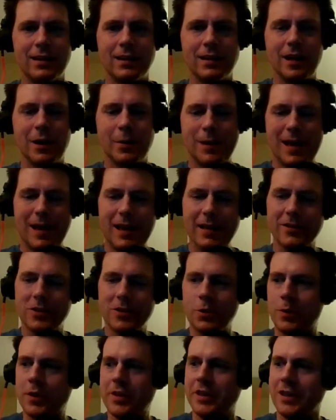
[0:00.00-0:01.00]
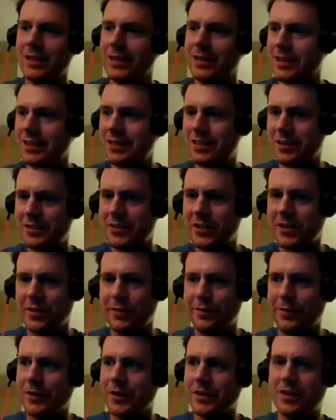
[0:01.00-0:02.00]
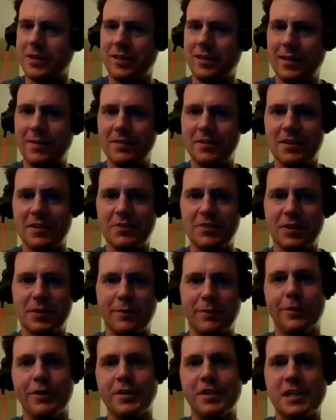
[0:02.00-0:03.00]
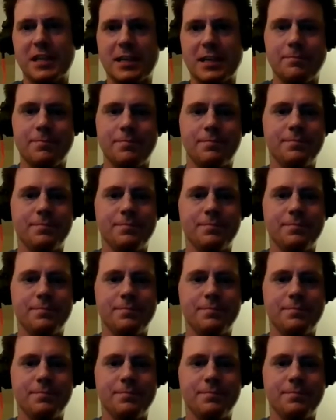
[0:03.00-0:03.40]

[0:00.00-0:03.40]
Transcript: No, man, I'd go with you. That sounds like a fun. That sounds like a fun time.